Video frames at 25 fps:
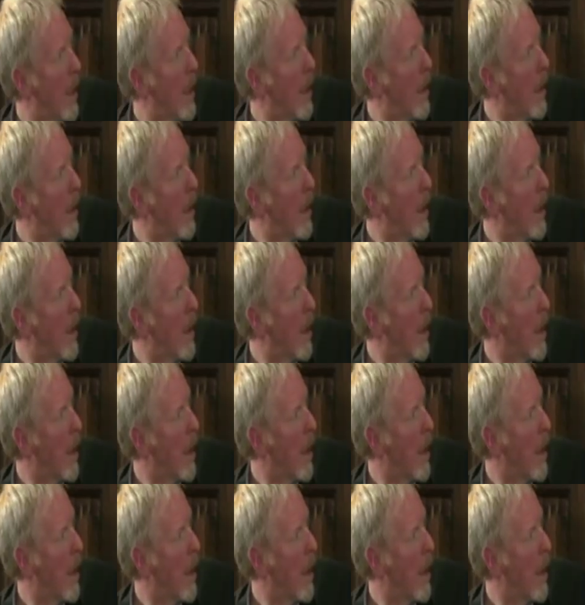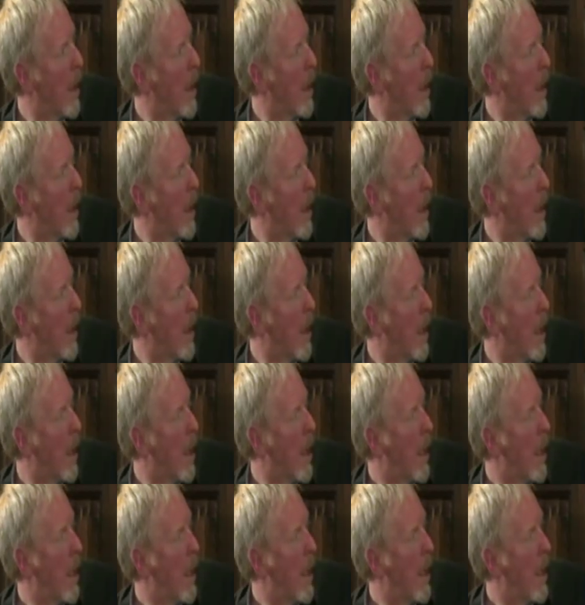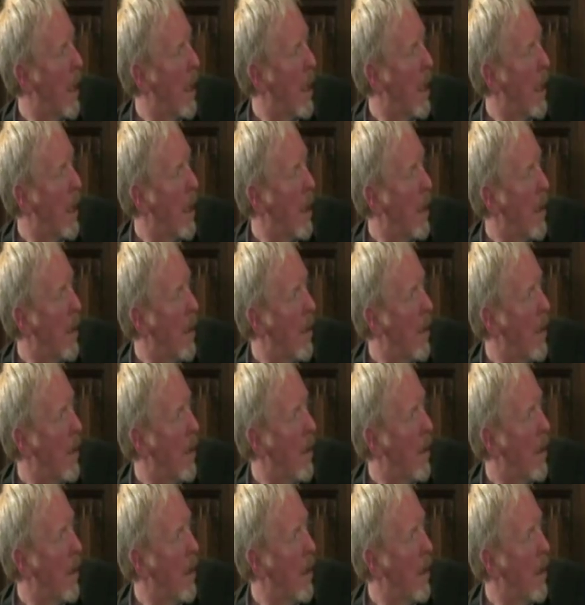[no speech]